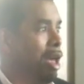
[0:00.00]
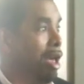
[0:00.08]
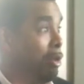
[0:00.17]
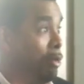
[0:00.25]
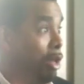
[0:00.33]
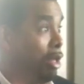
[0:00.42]

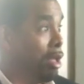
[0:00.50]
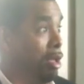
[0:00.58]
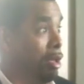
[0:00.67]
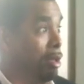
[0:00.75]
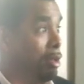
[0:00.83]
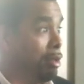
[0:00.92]
And
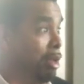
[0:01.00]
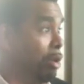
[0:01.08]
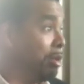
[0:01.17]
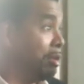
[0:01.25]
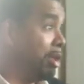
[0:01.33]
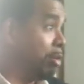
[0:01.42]
really,
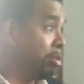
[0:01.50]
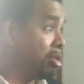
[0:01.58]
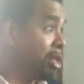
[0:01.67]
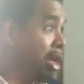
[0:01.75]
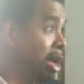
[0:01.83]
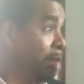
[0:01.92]
it
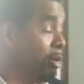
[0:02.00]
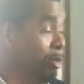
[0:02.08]
was that.